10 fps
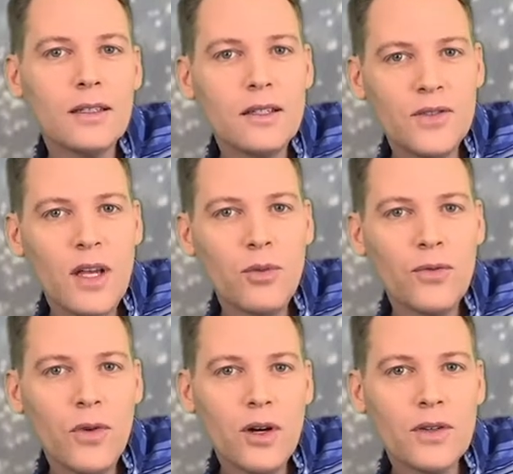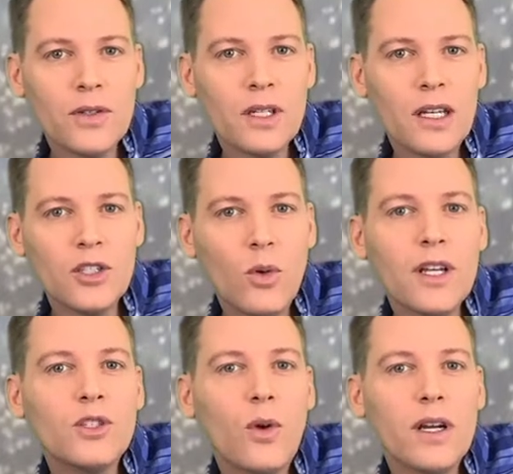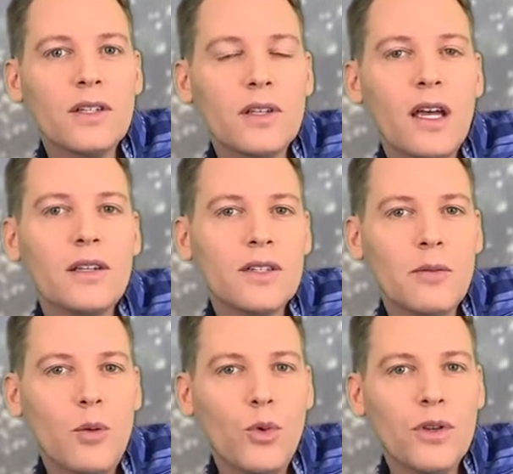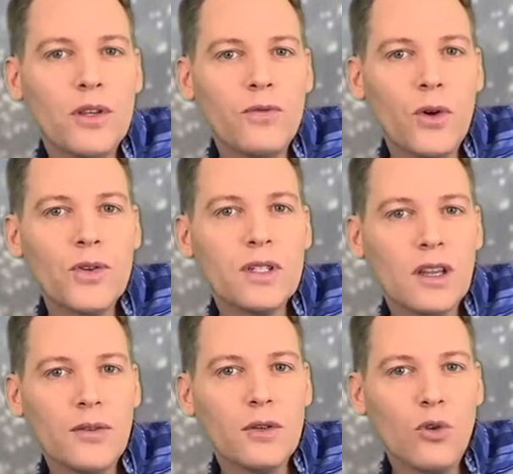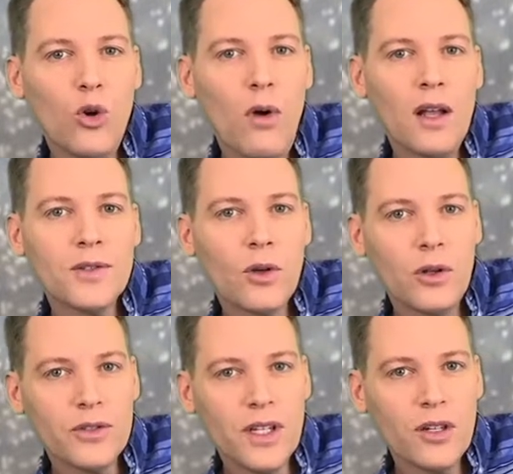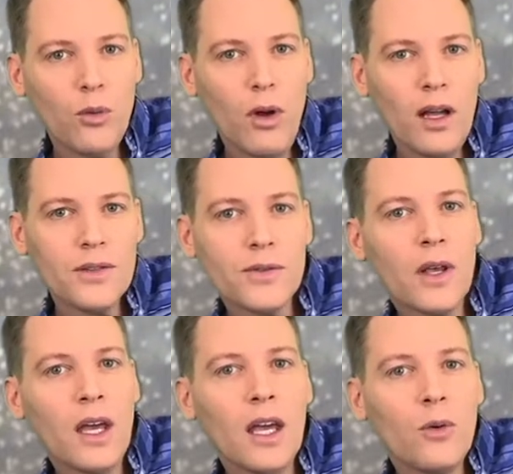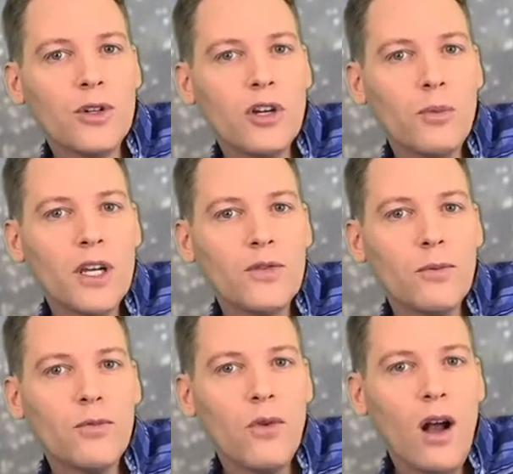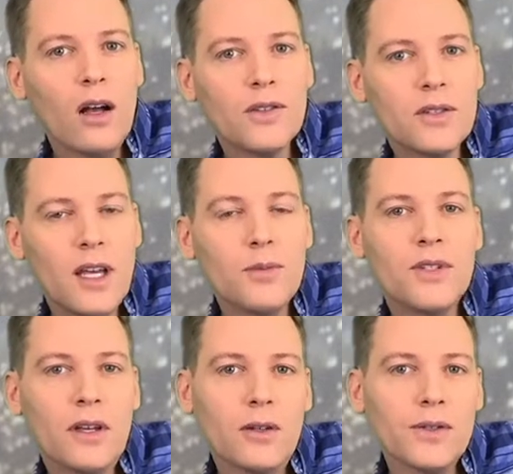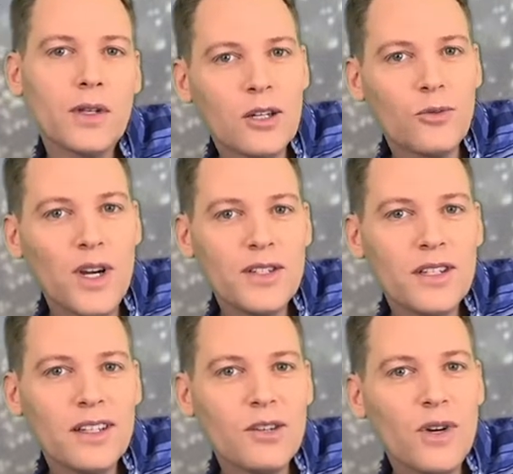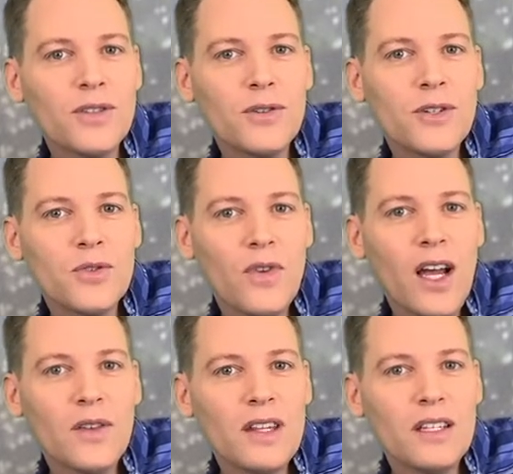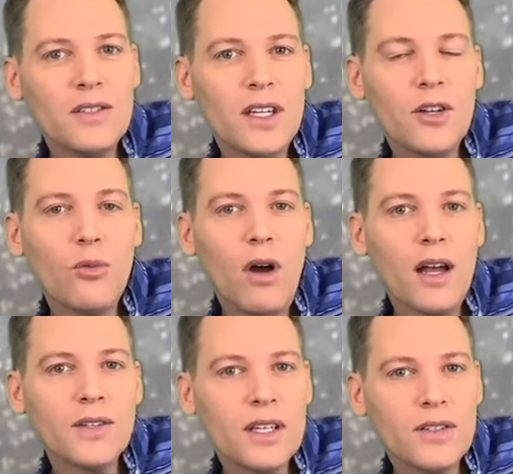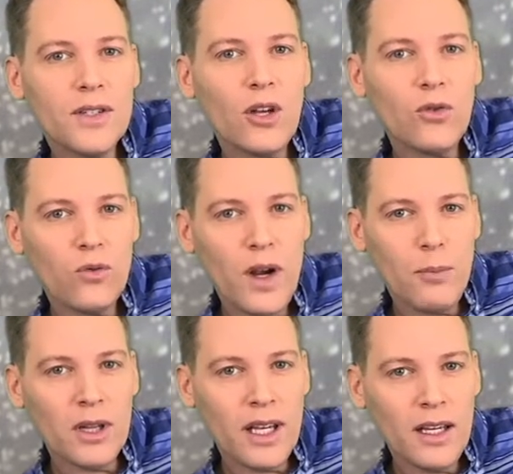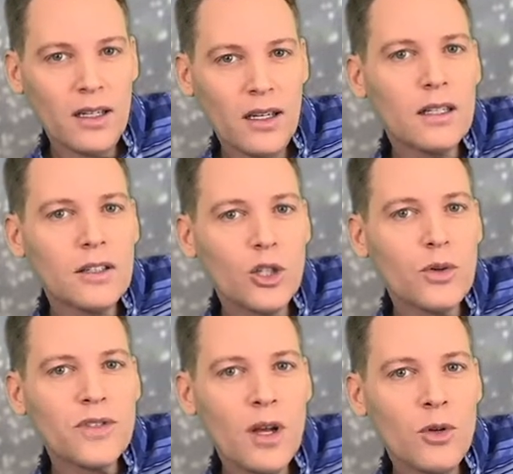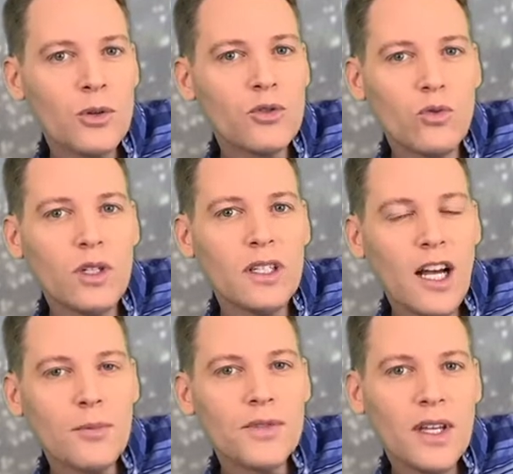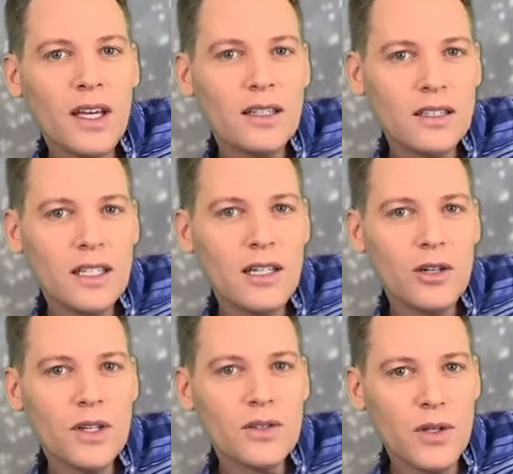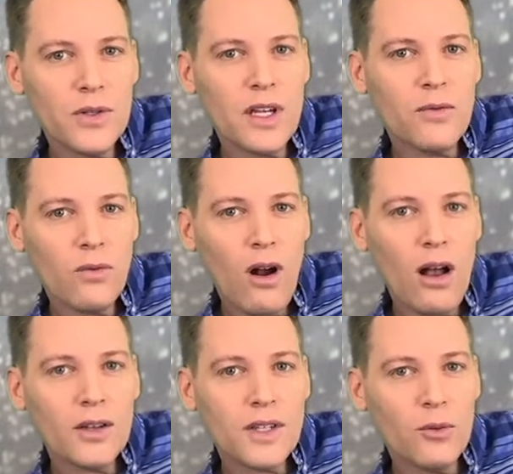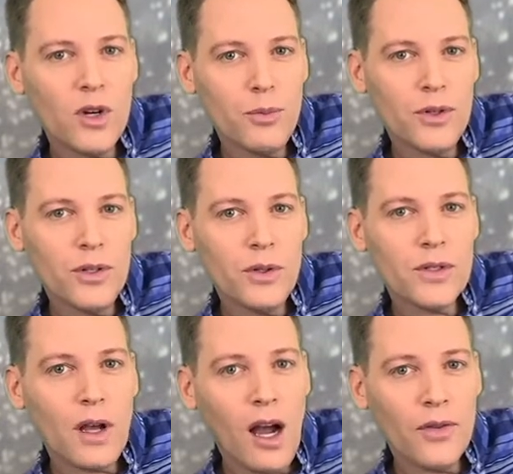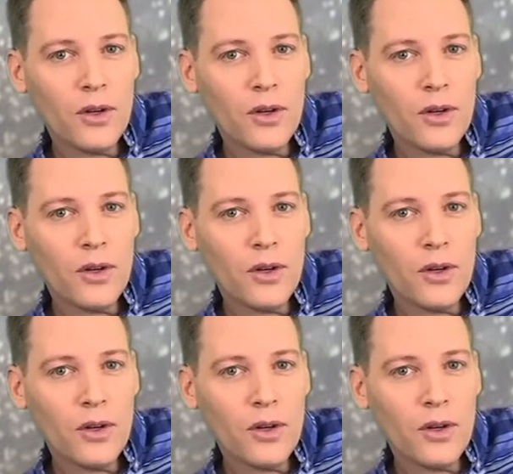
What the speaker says: December 1st. In 2020, scientists came up with the first living robots called xenobots, which are made from frog stem cells. Recently, researchers found that these xenobots can self-replicate. There was someone who's really upset to hear this news that frogs can reproduce on their